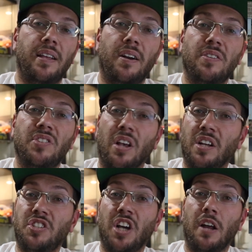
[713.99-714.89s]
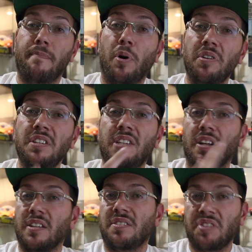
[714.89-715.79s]
There's John
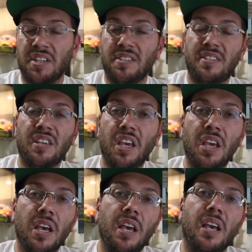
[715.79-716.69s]
Ponytail, as you can see.